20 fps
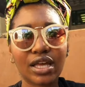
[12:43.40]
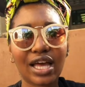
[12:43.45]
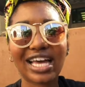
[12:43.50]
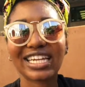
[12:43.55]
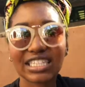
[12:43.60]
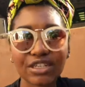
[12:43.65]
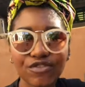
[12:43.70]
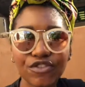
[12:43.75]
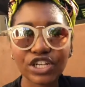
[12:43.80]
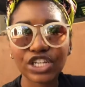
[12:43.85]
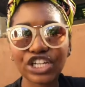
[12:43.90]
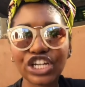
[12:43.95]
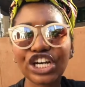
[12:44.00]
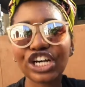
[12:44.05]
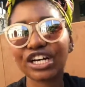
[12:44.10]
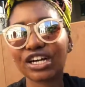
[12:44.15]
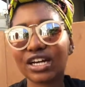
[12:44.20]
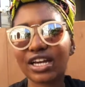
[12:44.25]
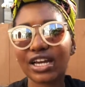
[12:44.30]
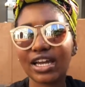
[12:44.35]
a different
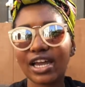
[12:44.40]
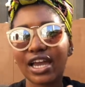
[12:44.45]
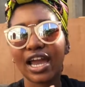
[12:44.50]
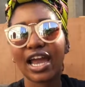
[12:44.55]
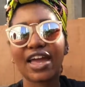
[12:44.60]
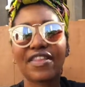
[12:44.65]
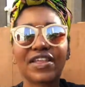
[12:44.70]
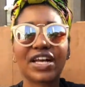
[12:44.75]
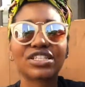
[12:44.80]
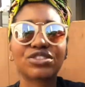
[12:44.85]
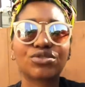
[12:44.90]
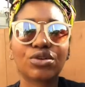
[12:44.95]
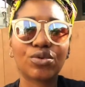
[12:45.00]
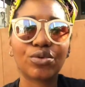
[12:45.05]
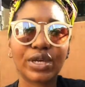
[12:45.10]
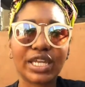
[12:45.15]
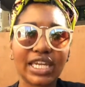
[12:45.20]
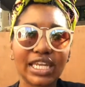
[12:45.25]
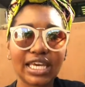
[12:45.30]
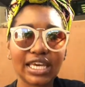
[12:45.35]
look. And that's what
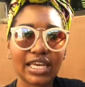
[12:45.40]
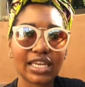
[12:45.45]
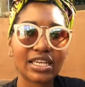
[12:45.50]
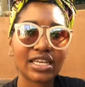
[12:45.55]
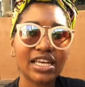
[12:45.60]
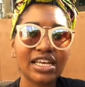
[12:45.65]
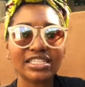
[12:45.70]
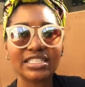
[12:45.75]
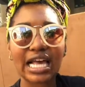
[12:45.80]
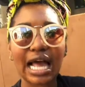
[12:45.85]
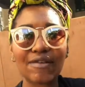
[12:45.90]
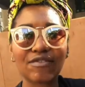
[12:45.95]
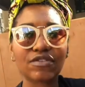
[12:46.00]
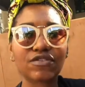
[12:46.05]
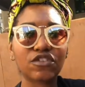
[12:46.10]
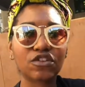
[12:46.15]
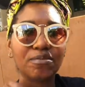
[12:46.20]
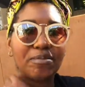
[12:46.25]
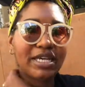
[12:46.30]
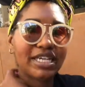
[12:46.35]
we need to have a
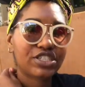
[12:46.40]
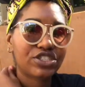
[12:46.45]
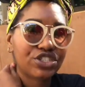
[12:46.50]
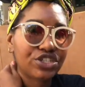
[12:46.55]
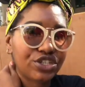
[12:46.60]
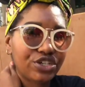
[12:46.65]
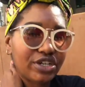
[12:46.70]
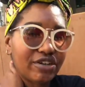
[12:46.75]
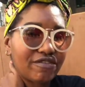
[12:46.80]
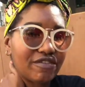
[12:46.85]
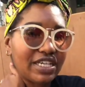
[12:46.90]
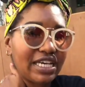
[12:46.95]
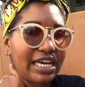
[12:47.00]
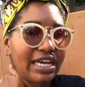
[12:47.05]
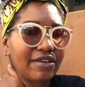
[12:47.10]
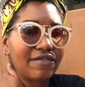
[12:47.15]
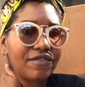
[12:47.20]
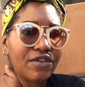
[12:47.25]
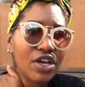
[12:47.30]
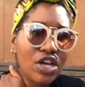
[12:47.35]
full picture of
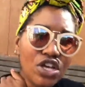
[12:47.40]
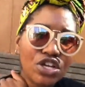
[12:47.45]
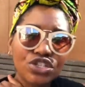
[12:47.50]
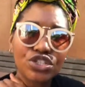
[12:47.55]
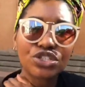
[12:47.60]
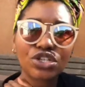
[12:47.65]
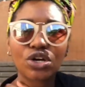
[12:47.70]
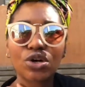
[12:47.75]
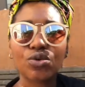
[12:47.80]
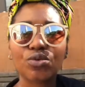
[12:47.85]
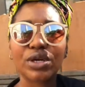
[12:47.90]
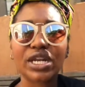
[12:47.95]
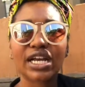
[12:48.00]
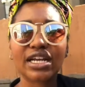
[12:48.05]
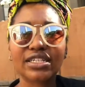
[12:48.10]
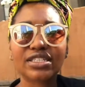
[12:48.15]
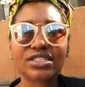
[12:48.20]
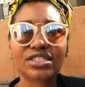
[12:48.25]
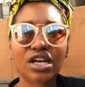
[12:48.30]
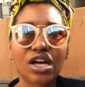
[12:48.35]
life. So when
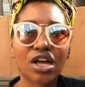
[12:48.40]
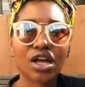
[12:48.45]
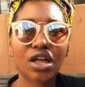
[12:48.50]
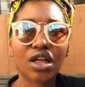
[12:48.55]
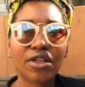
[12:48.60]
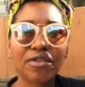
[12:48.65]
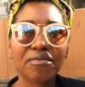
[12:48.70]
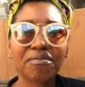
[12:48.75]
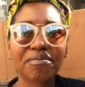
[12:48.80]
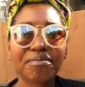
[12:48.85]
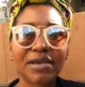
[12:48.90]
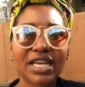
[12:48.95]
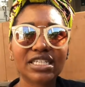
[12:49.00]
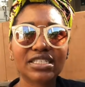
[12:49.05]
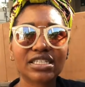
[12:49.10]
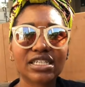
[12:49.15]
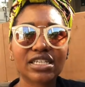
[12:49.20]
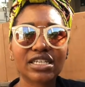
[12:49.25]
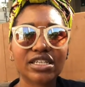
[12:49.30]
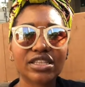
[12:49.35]
I saw
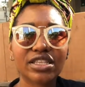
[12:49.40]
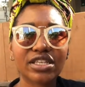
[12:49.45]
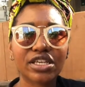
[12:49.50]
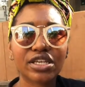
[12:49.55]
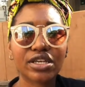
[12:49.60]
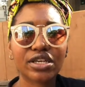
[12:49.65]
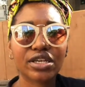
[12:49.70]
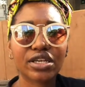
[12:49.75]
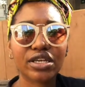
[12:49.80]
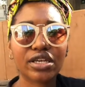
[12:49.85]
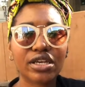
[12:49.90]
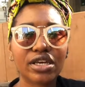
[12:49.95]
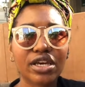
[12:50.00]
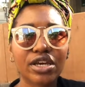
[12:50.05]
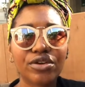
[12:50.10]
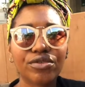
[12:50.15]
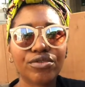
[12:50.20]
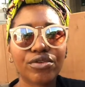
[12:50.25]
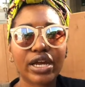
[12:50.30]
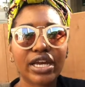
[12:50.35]
basically the
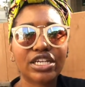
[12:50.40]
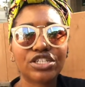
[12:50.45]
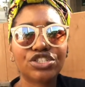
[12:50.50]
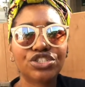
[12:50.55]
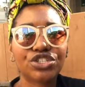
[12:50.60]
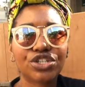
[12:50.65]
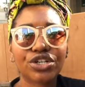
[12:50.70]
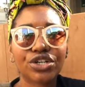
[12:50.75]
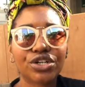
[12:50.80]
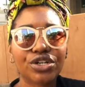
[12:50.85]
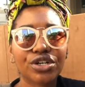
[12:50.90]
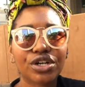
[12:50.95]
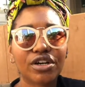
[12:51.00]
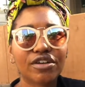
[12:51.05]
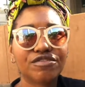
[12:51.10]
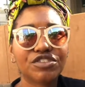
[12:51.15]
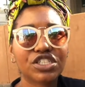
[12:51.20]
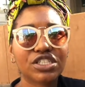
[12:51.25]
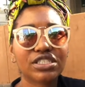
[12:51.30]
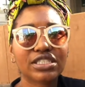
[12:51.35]
erasure
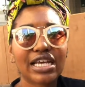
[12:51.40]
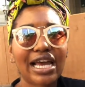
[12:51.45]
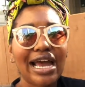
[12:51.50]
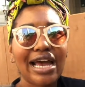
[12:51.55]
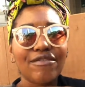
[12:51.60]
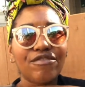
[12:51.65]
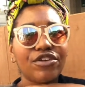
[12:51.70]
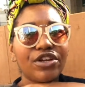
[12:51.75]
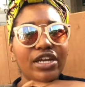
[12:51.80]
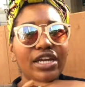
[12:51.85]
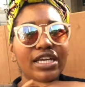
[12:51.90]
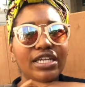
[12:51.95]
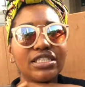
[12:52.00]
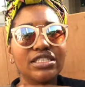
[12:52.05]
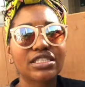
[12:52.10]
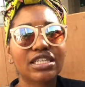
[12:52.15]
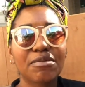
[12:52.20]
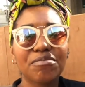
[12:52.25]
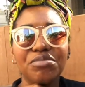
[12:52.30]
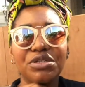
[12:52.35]
of just
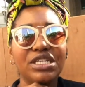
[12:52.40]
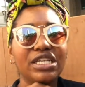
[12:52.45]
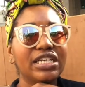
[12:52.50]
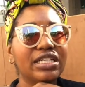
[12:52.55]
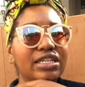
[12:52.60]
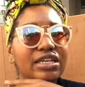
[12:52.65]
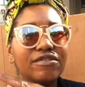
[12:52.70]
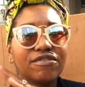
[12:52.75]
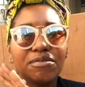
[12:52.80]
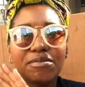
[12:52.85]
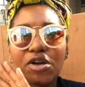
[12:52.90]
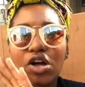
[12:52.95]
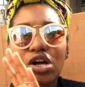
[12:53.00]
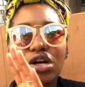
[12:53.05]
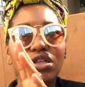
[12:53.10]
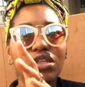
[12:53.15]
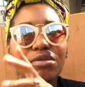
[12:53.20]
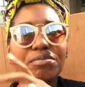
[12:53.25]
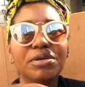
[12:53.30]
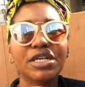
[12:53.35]
Africans completely from
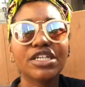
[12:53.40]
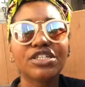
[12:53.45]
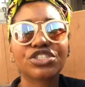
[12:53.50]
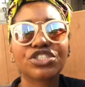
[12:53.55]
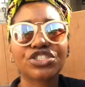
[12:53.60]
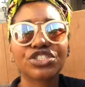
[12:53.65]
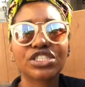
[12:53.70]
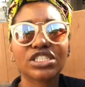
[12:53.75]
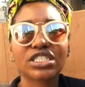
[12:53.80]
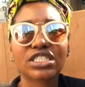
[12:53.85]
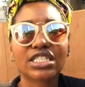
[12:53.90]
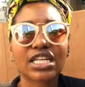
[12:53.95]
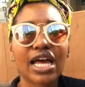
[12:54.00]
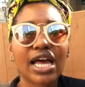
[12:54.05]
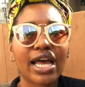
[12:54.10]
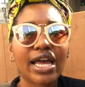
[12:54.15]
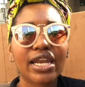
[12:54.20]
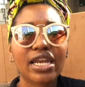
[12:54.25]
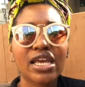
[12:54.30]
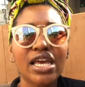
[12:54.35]
all the pictures
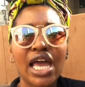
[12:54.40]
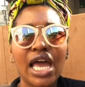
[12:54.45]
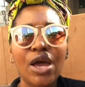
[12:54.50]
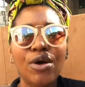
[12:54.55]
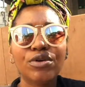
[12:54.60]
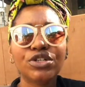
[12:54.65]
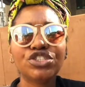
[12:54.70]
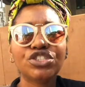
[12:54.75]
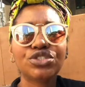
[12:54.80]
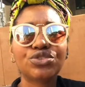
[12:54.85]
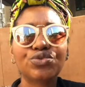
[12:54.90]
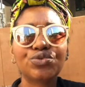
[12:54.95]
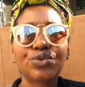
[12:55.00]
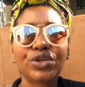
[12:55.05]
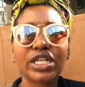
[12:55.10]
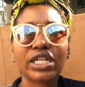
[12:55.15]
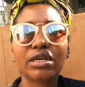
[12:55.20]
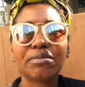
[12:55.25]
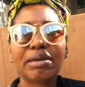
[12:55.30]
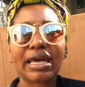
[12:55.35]
inside, it was just
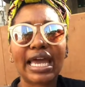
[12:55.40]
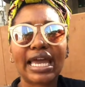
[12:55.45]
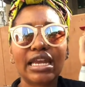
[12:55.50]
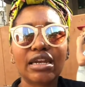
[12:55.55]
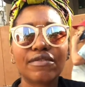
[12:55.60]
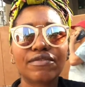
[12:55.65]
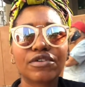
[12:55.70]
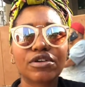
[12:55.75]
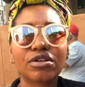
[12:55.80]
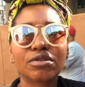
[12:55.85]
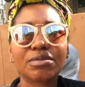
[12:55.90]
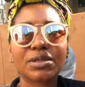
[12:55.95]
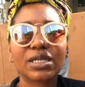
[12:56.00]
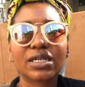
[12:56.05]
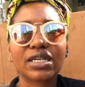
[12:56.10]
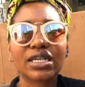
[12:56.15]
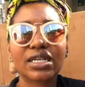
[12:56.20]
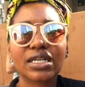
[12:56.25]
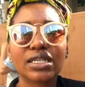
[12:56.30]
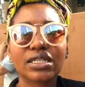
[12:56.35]
really painful,
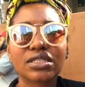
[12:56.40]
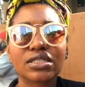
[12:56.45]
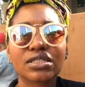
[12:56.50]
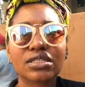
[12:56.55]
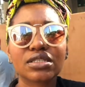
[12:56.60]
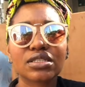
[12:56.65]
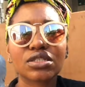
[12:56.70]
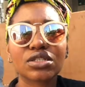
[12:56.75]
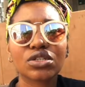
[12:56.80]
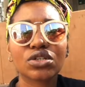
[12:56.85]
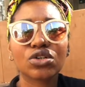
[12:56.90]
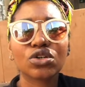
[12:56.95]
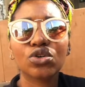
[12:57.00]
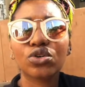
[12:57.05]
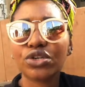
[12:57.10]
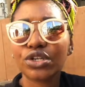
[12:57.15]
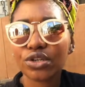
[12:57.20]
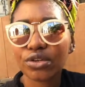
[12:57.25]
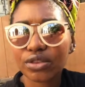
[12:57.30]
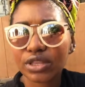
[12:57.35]
because
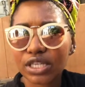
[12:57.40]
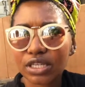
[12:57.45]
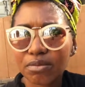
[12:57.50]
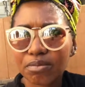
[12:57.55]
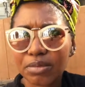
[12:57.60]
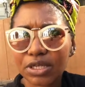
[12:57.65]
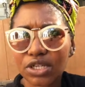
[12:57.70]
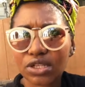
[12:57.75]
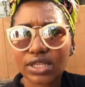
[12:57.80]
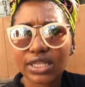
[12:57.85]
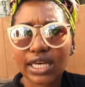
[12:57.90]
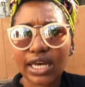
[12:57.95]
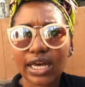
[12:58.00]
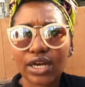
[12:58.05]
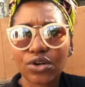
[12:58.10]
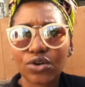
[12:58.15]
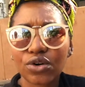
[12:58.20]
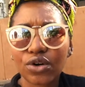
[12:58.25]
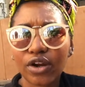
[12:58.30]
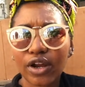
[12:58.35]
who do you think built
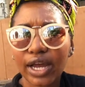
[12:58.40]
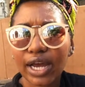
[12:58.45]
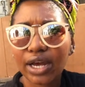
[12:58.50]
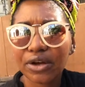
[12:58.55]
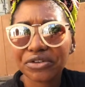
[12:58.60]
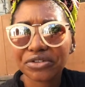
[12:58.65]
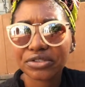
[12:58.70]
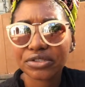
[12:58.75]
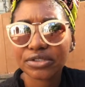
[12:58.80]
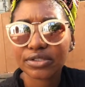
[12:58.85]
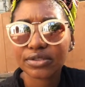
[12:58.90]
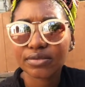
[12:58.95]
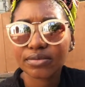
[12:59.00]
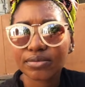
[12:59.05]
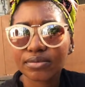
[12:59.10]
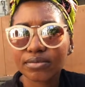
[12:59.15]
that courthouse?